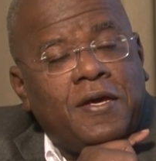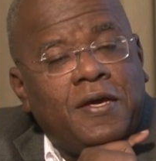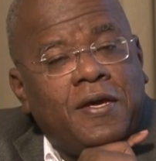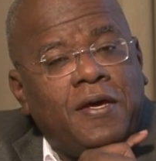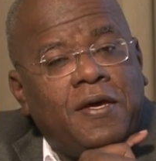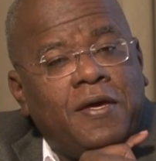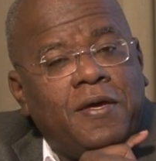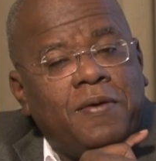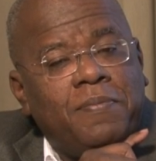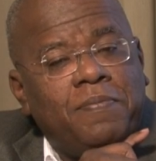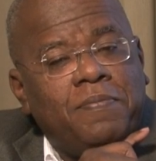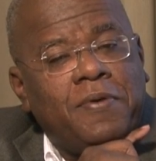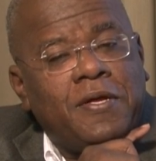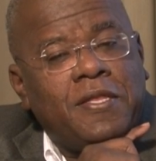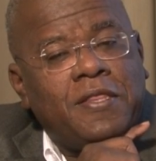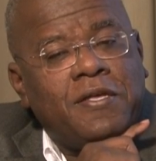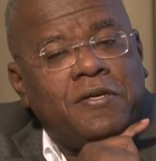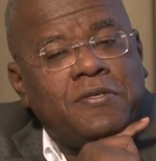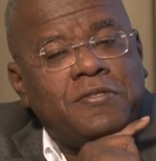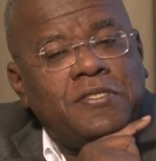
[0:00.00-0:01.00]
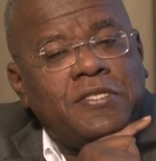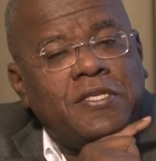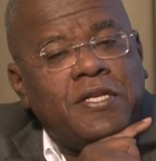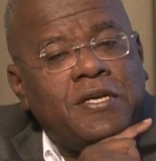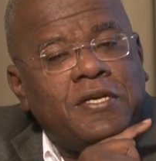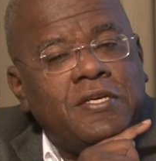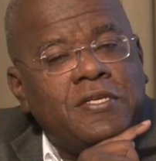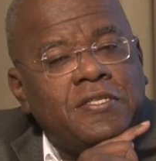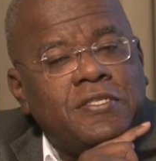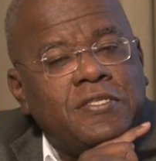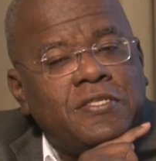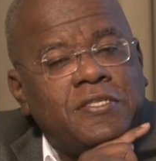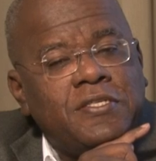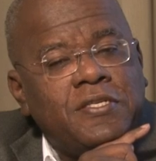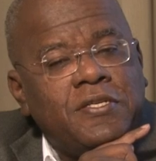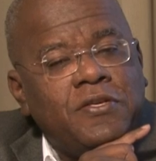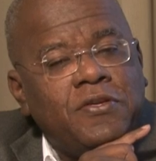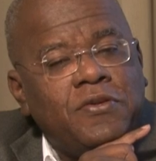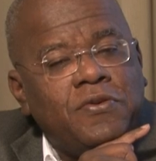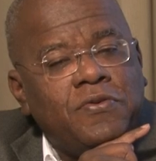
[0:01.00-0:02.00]
But those
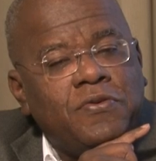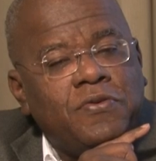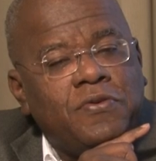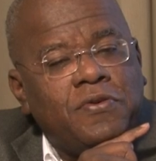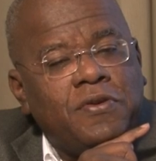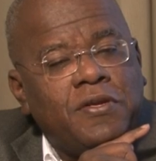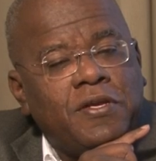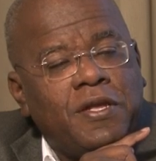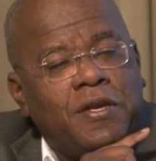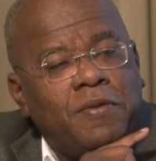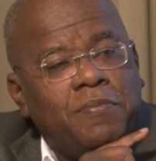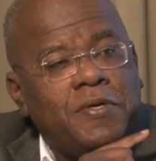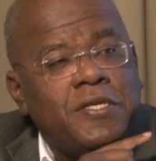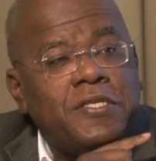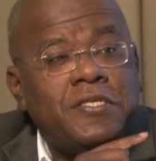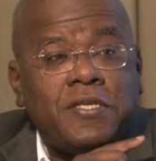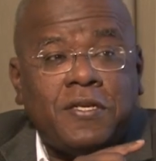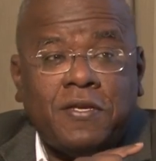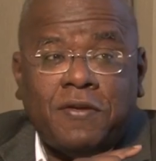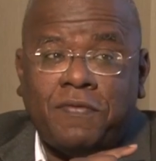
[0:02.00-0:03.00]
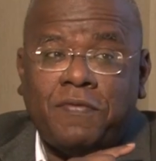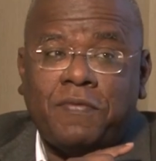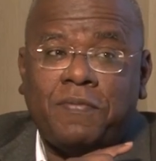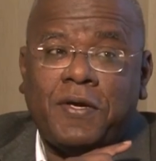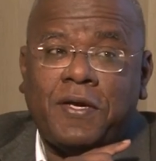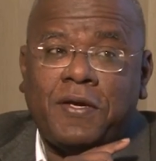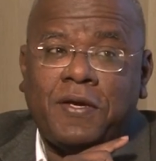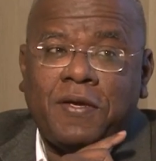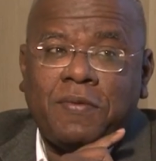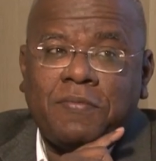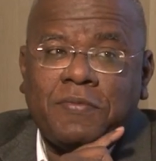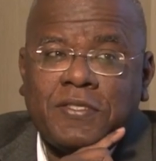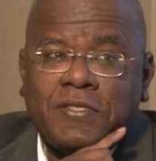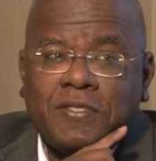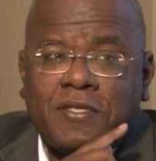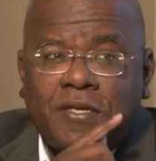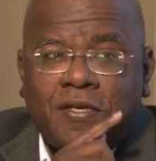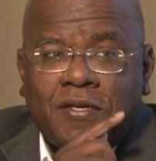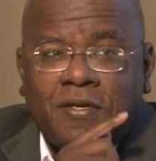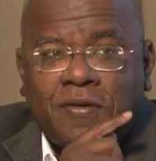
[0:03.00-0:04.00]
days, you couldn't get a bursary for
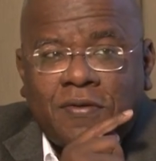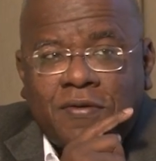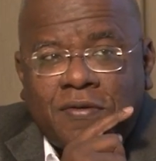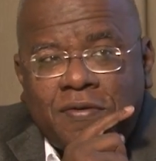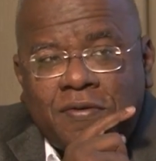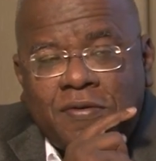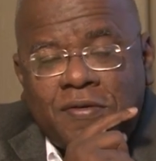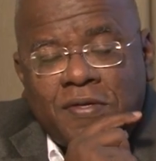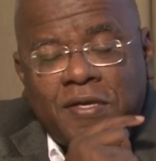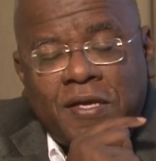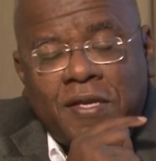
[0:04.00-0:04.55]
biochemistry or